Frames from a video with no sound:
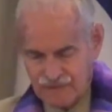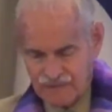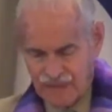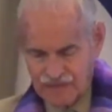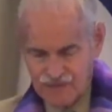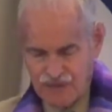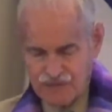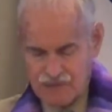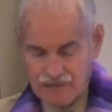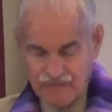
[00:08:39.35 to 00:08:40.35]
not
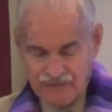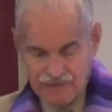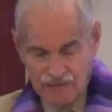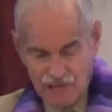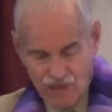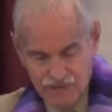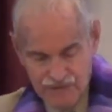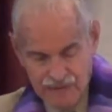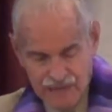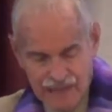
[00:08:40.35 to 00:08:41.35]
Jesus living in their hearts
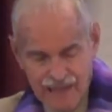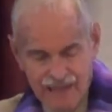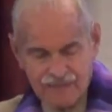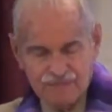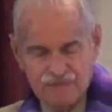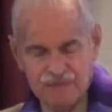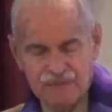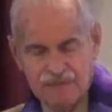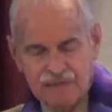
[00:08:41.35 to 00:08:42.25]
and lives.